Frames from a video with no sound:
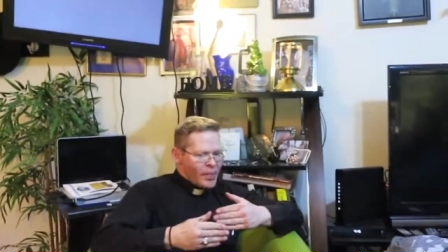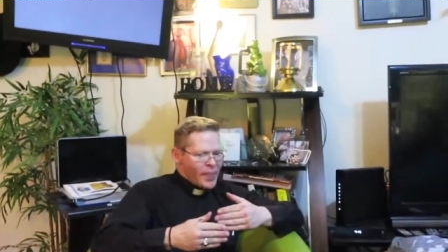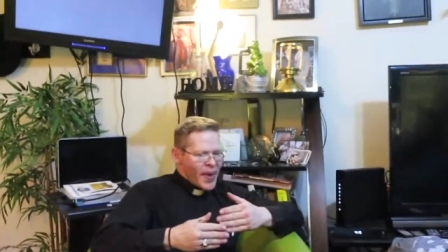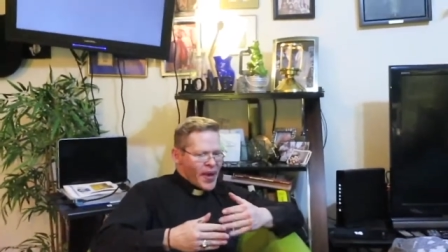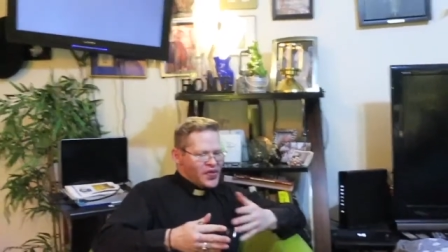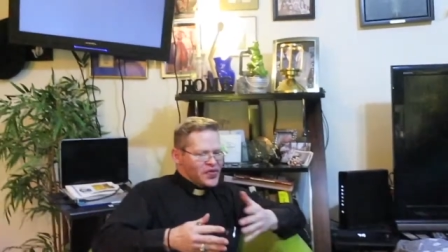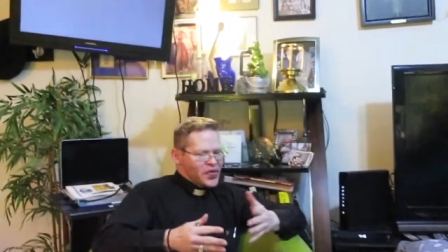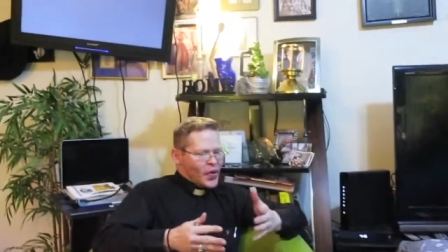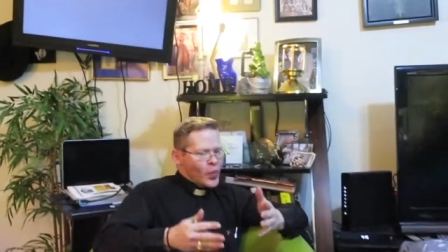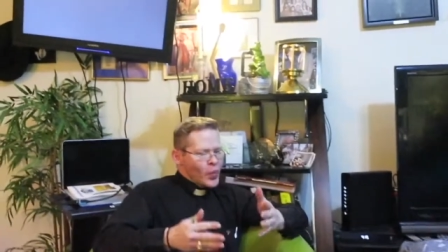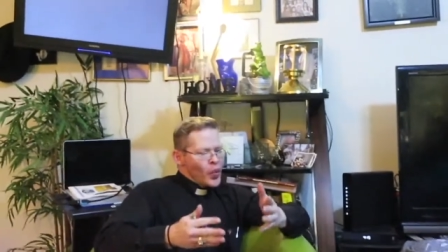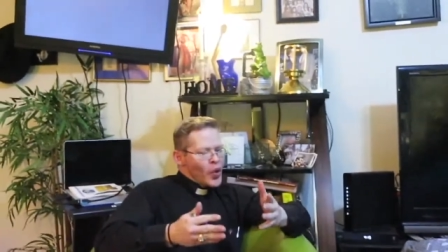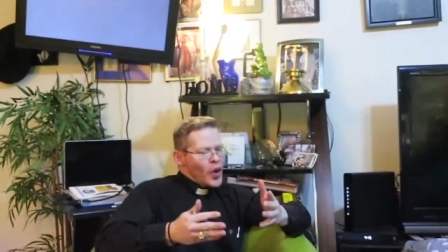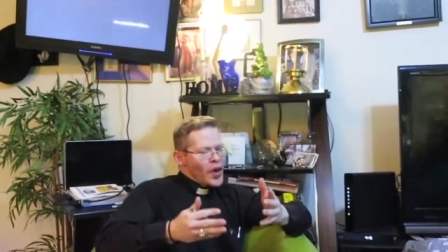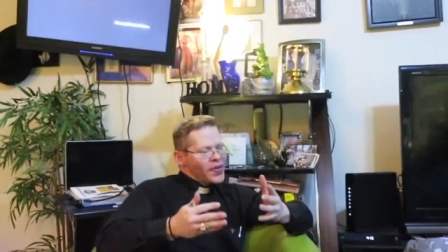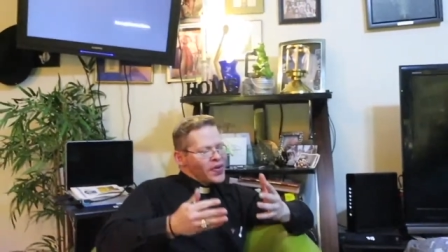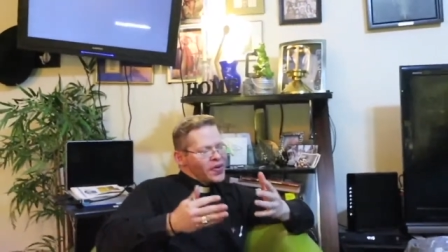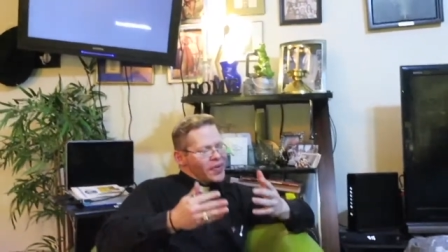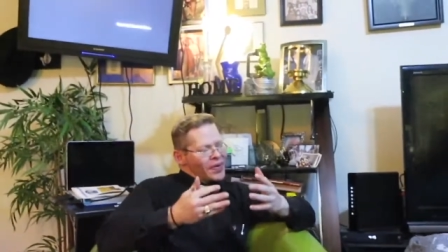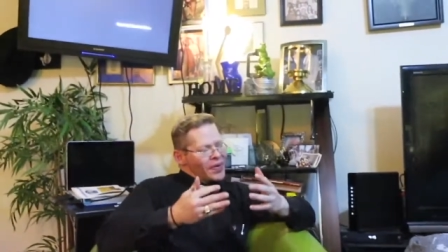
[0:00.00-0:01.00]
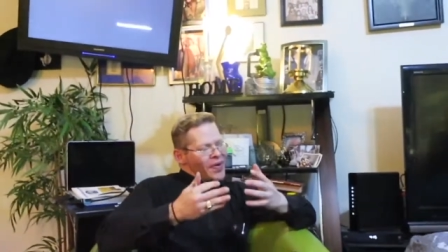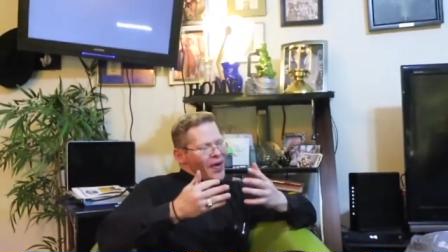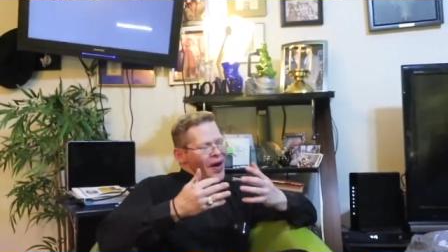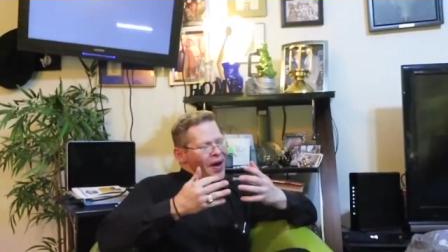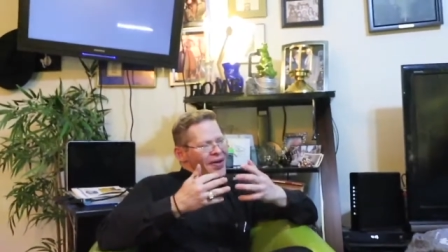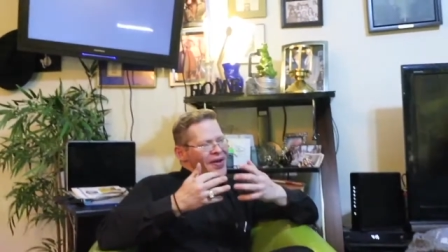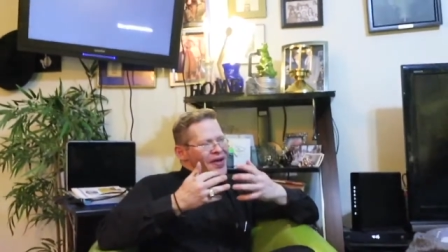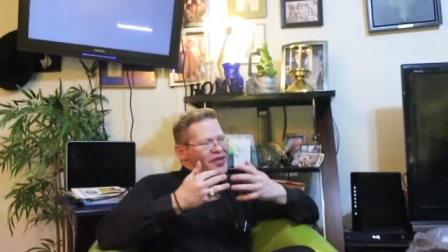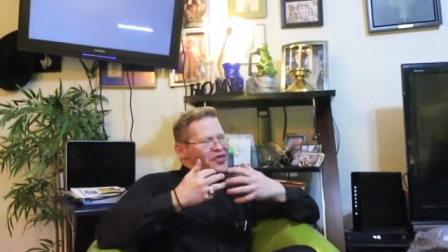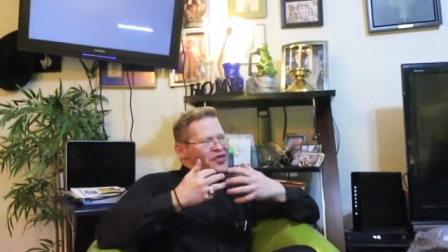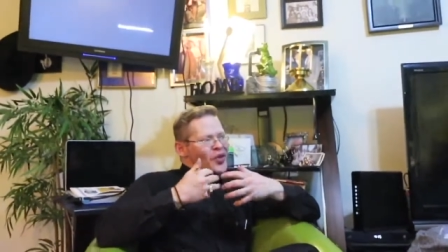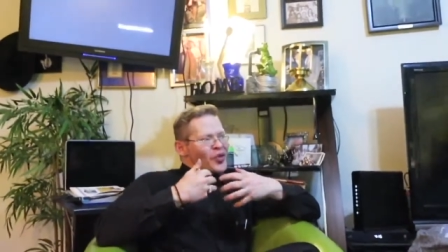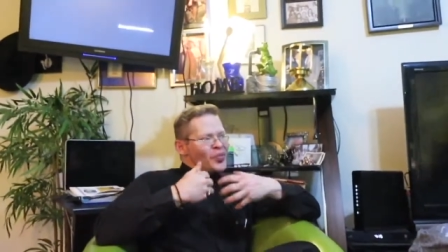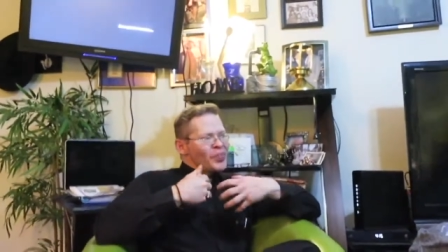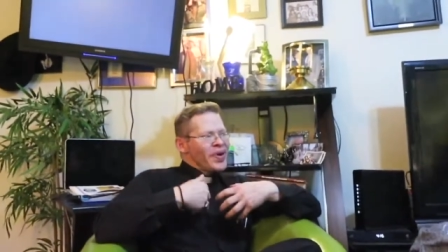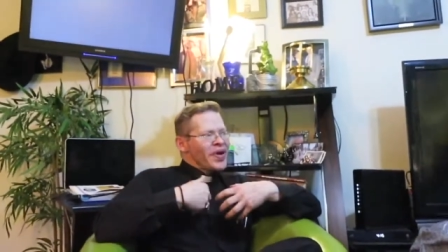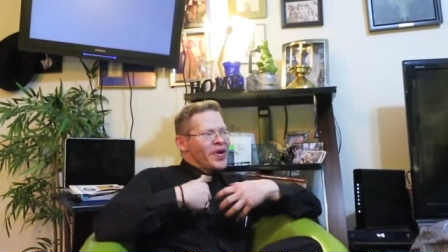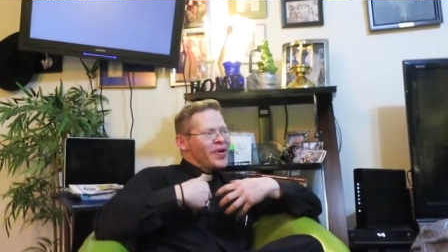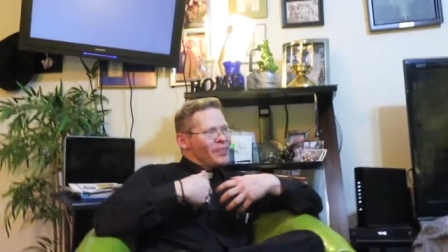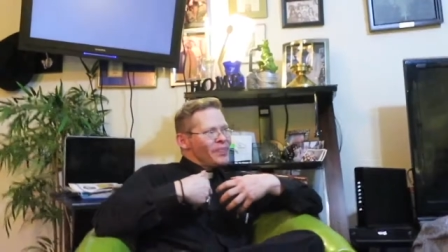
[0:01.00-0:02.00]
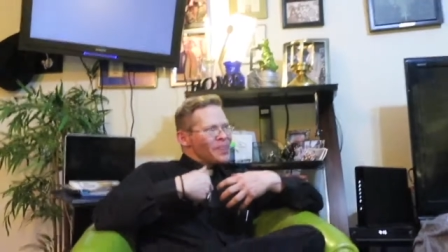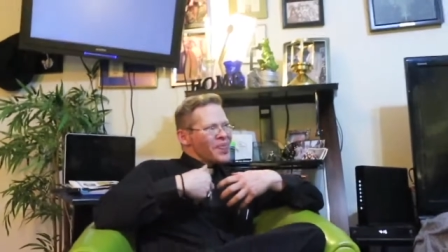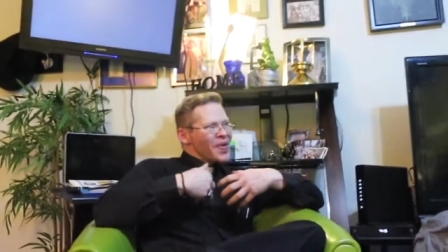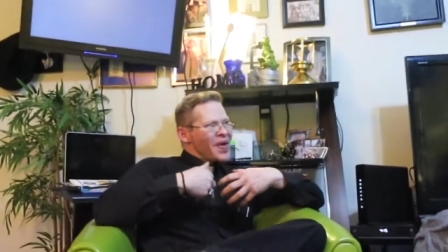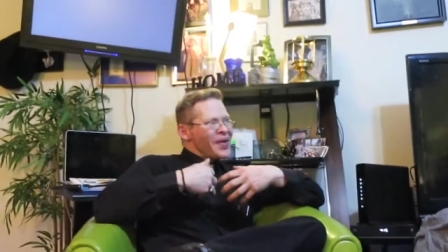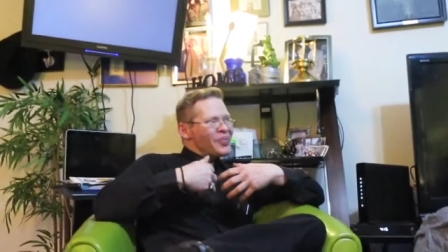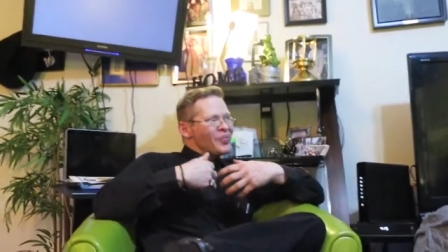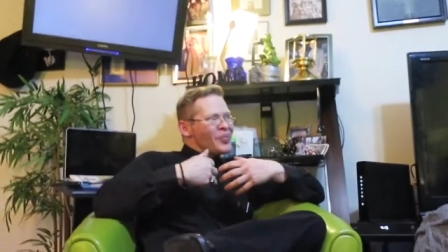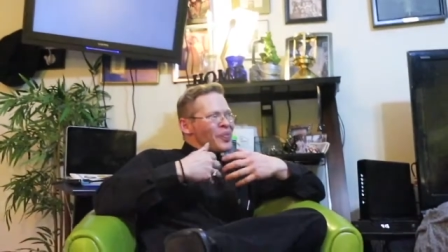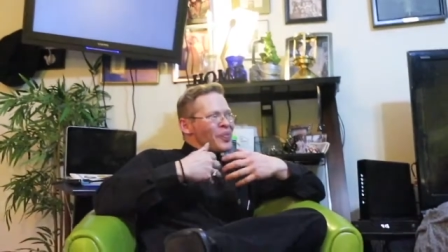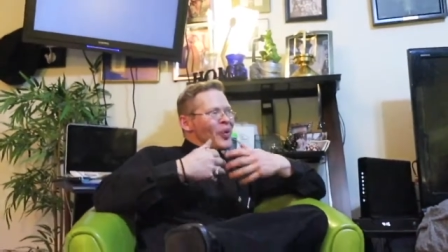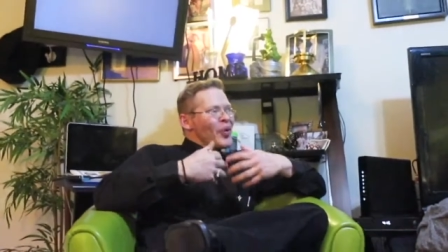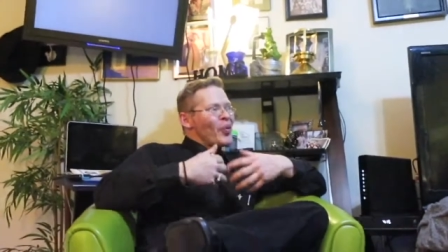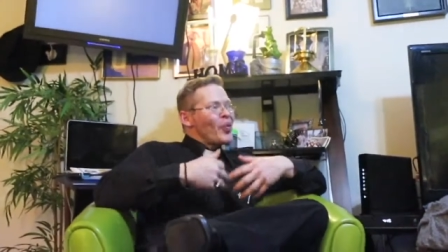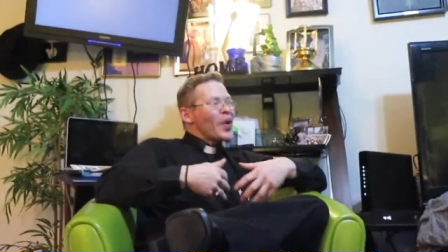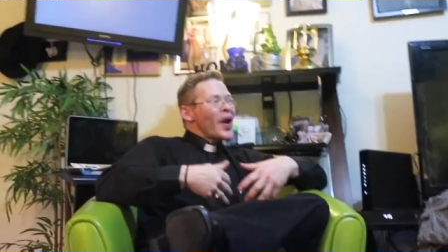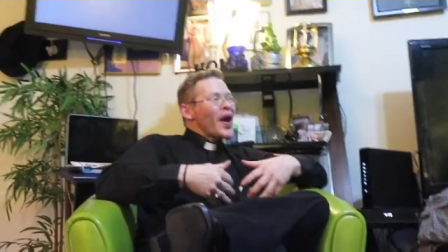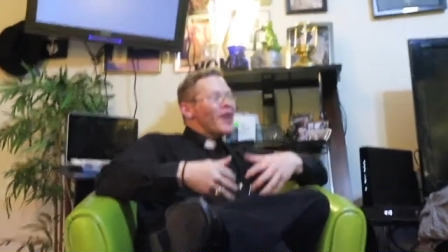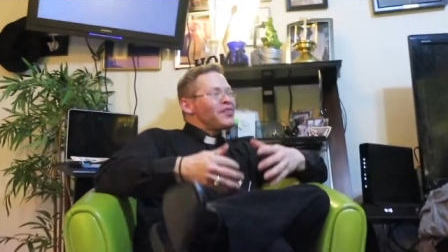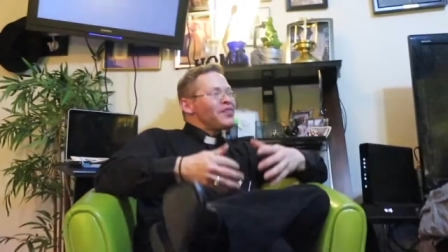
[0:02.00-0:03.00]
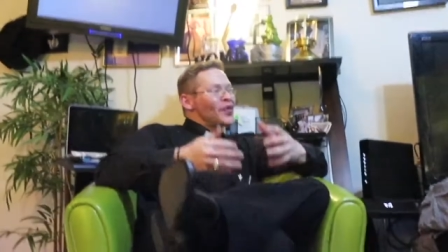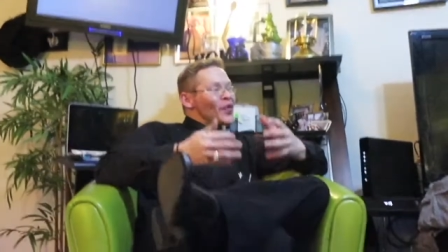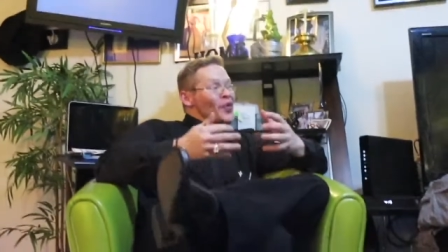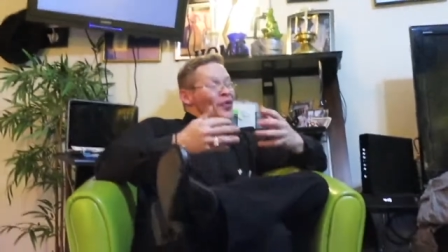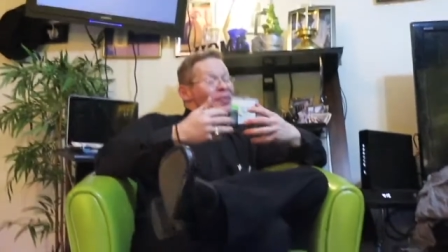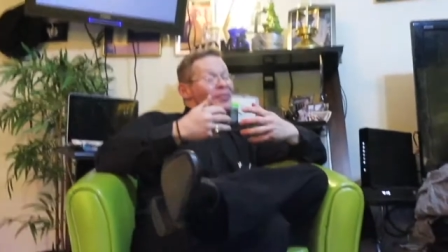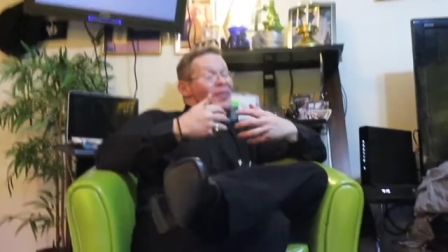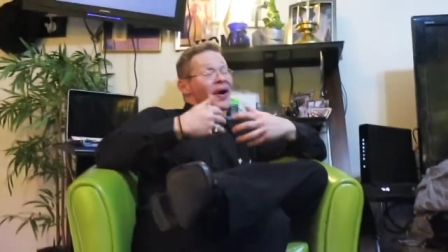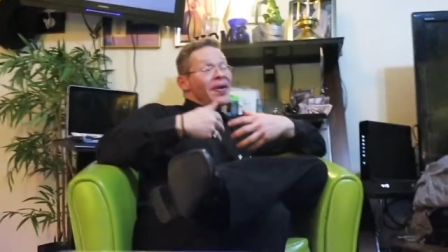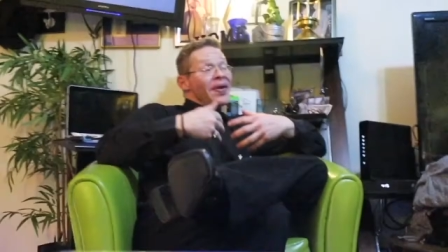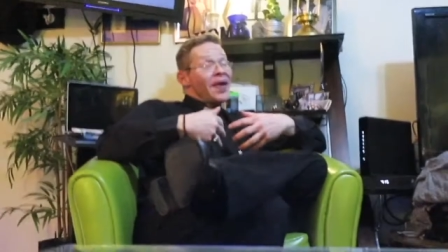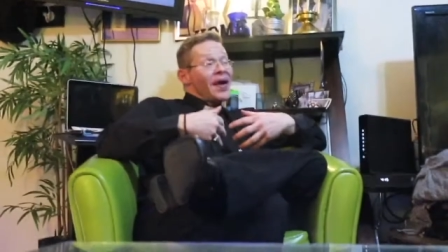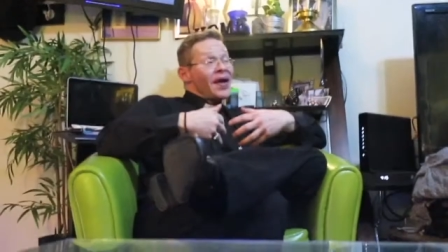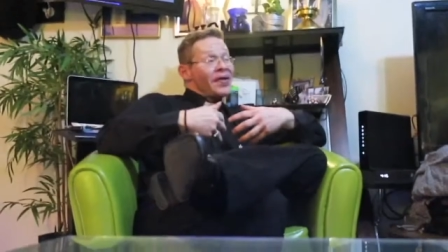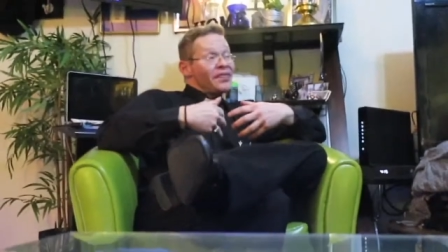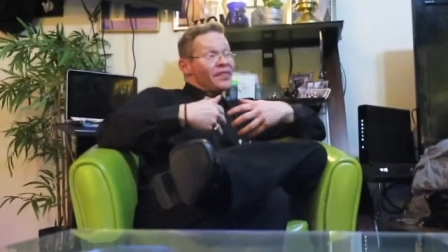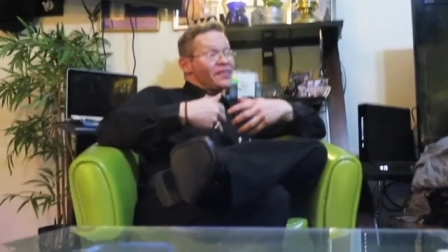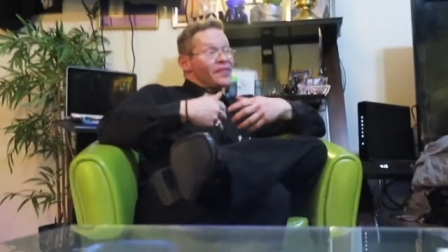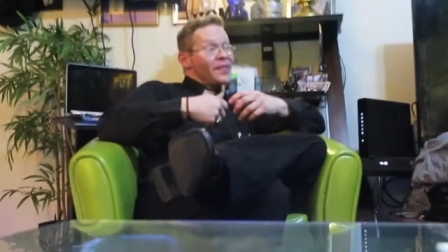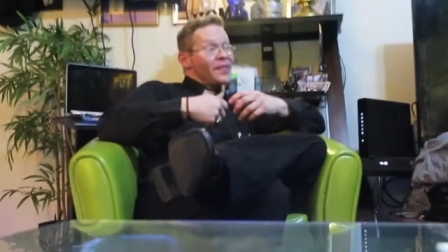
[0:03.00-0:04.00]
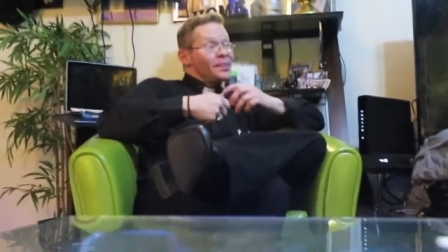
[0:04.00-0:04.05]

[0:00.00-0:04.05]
based on what God has shown me and what I've learned in my life.